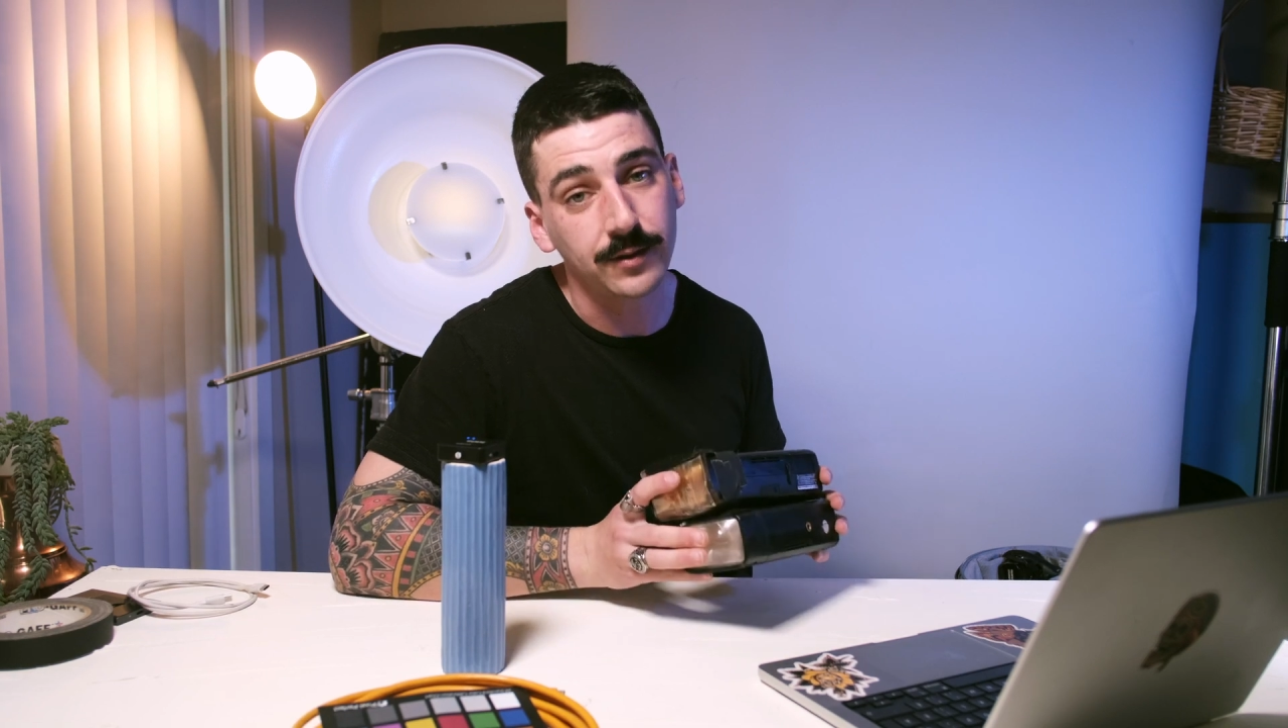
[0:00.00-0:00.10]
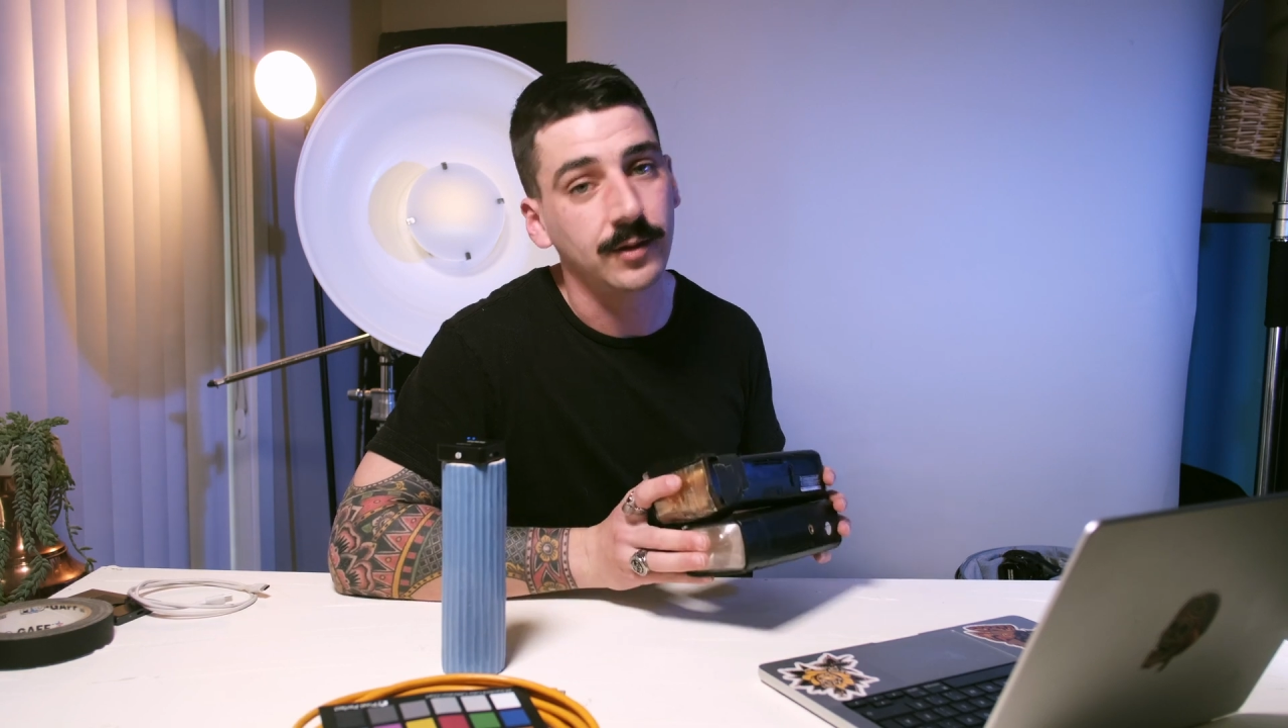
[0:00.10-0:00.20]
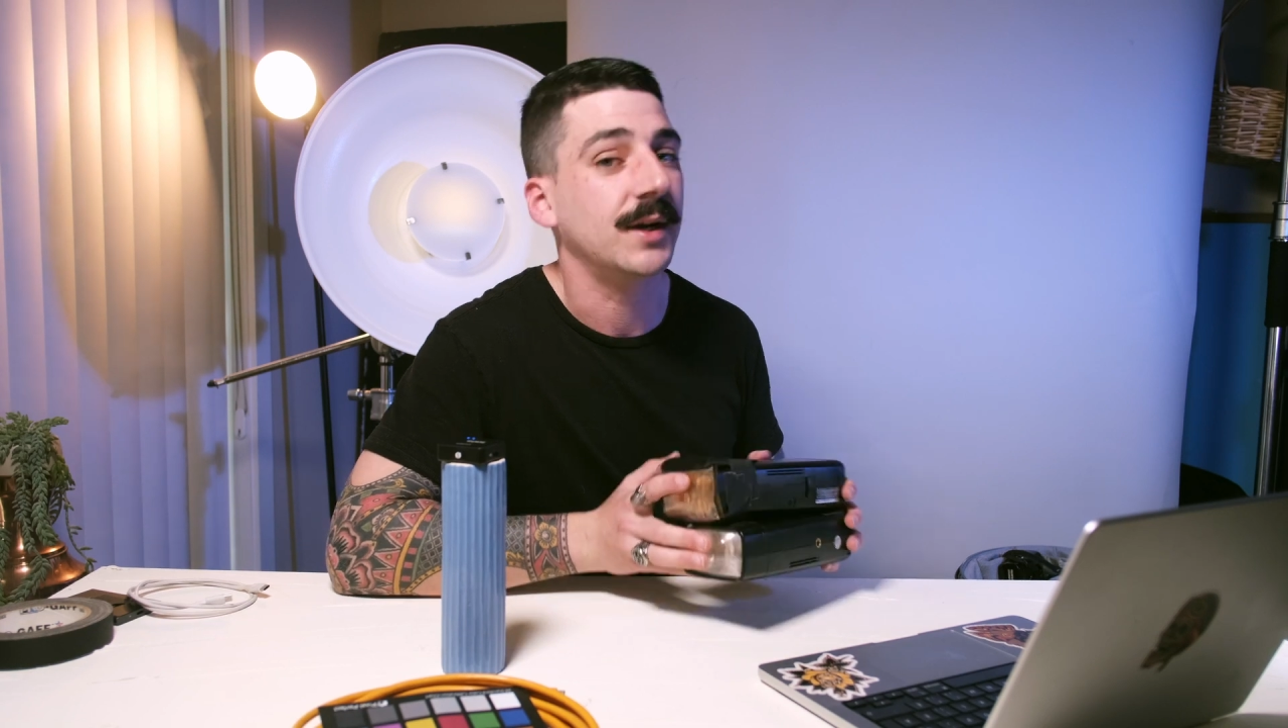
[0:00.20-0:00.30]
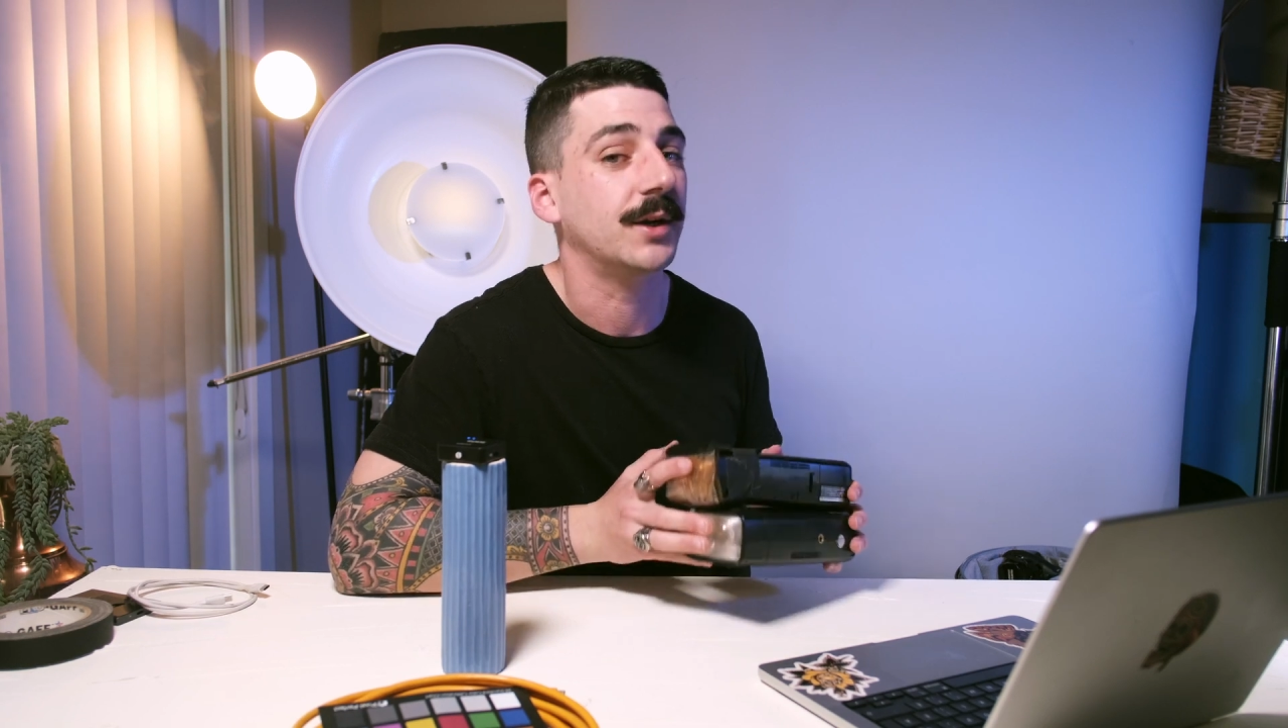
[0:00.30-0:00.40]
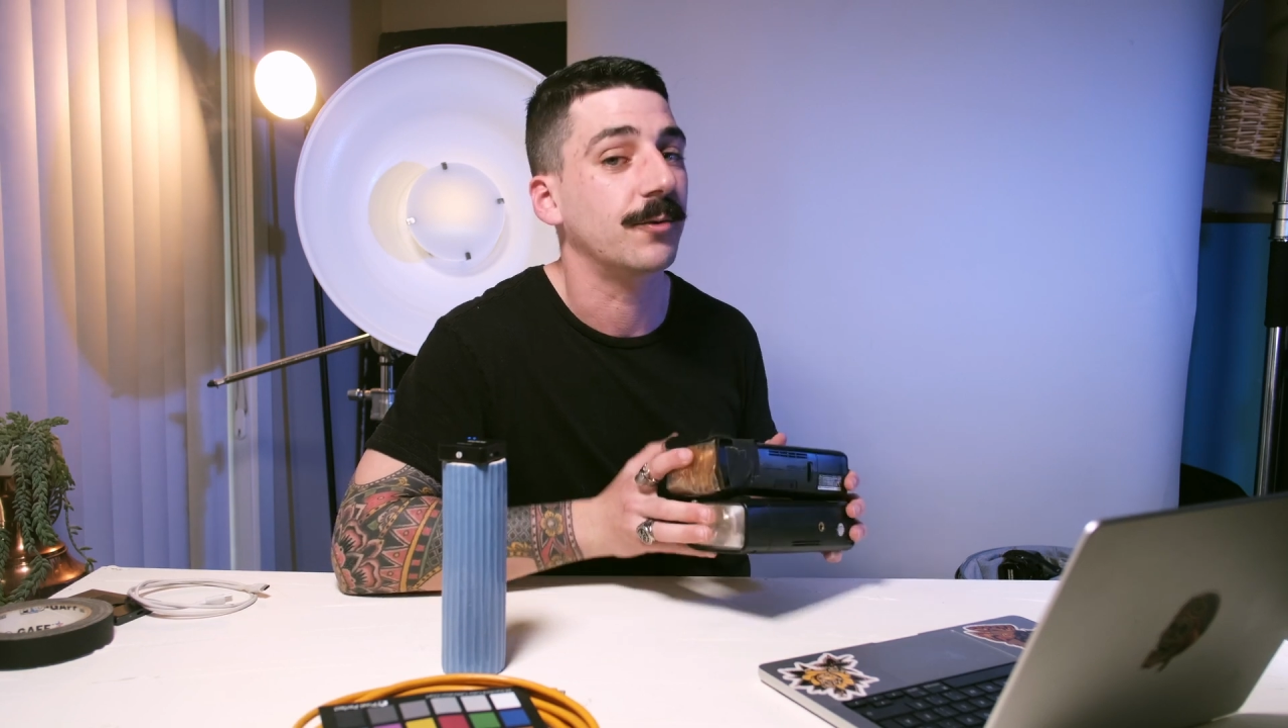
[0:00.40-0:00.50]

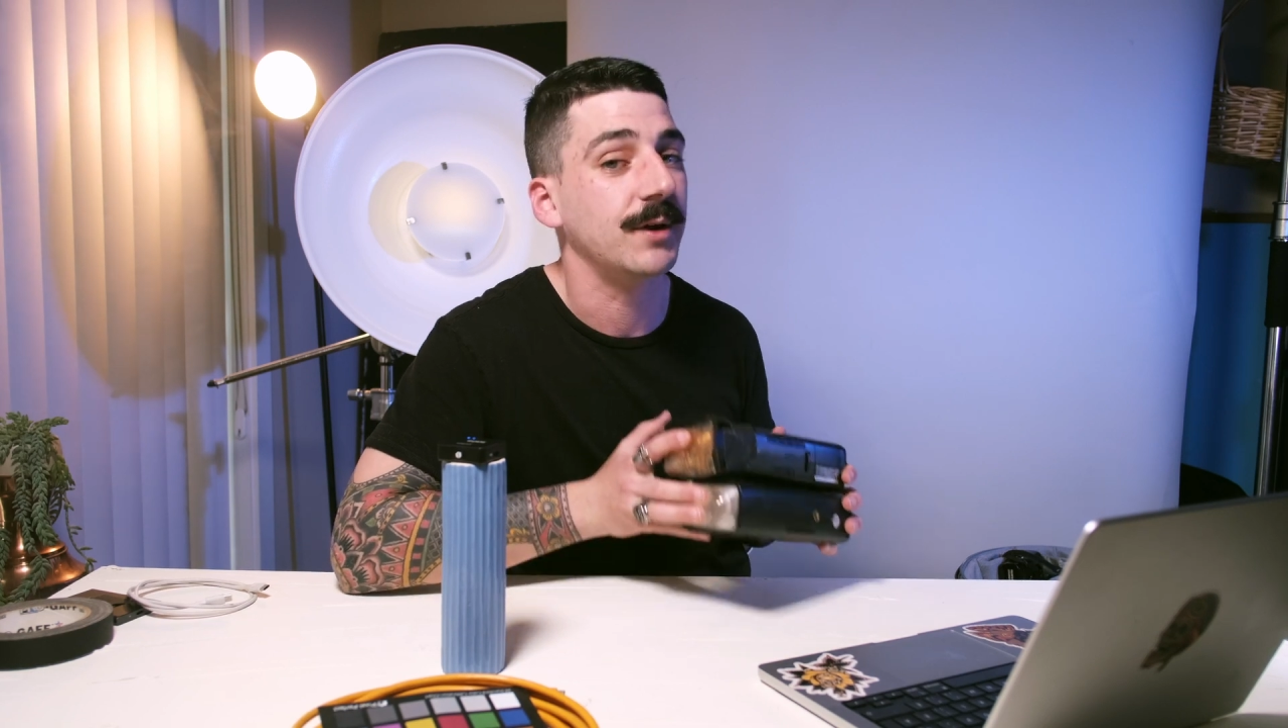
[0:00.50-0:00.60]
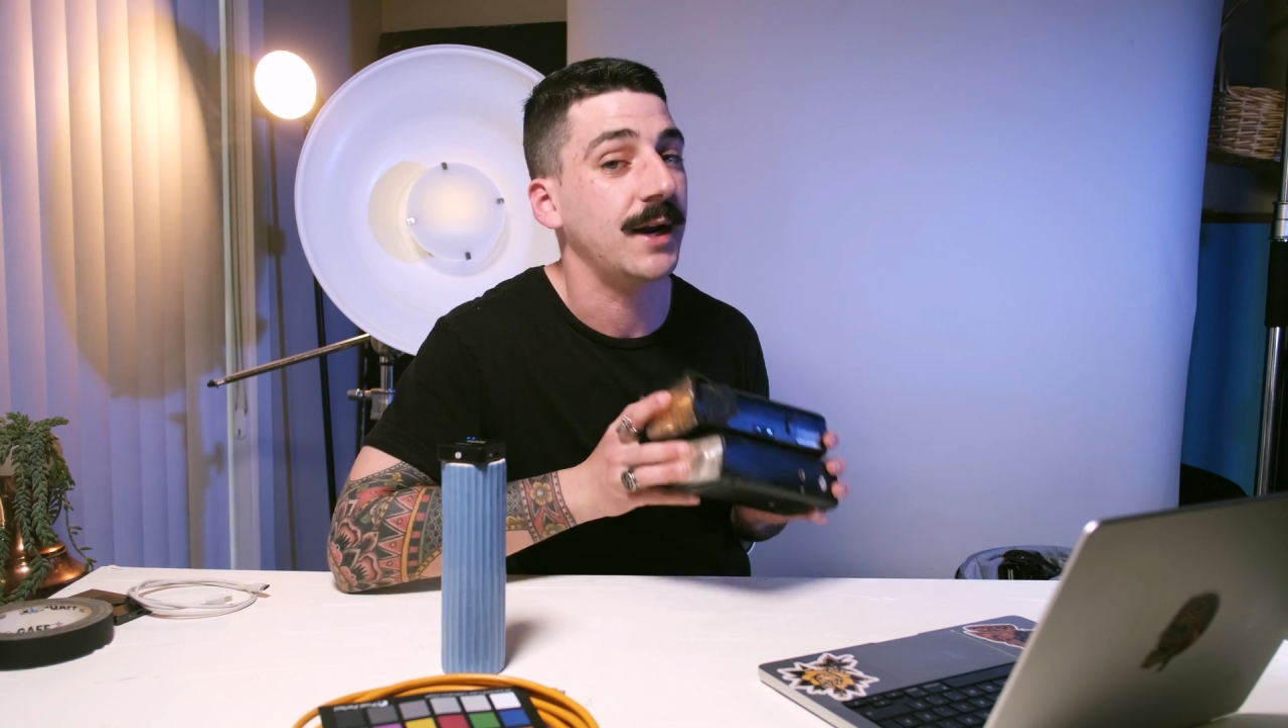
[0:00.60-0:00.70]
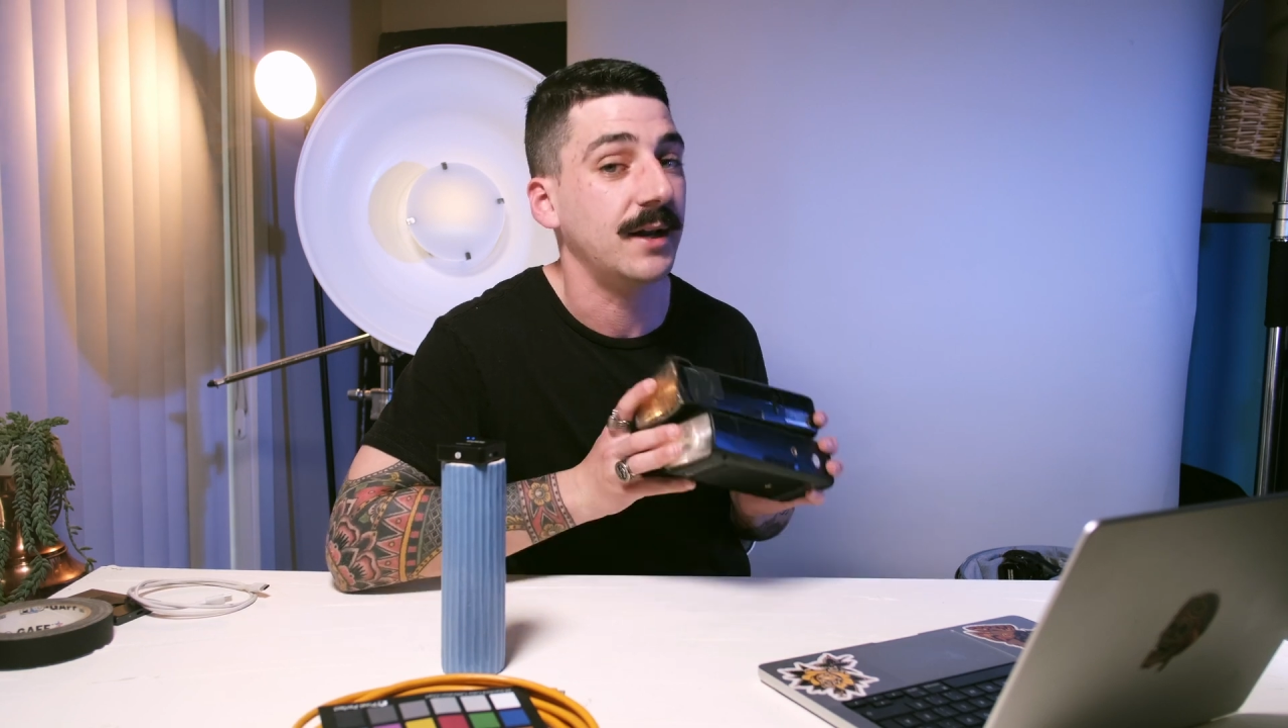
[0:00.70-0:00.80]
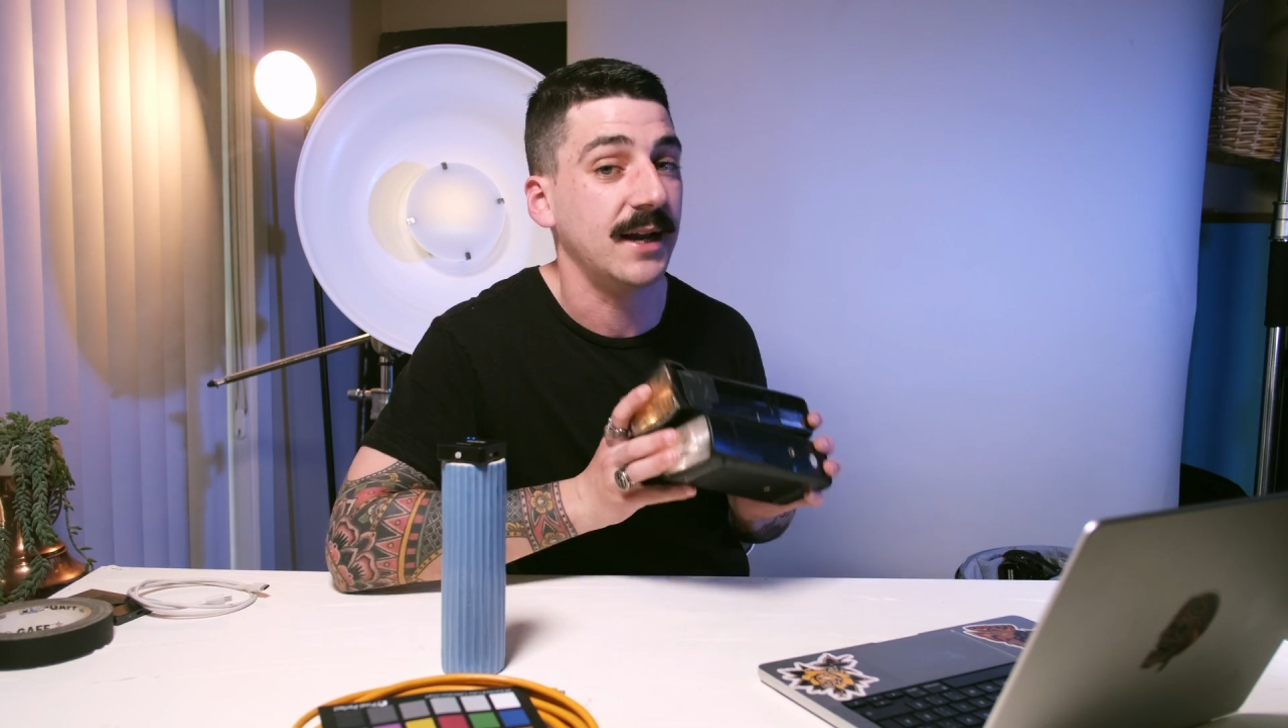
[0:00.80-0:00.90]
and create a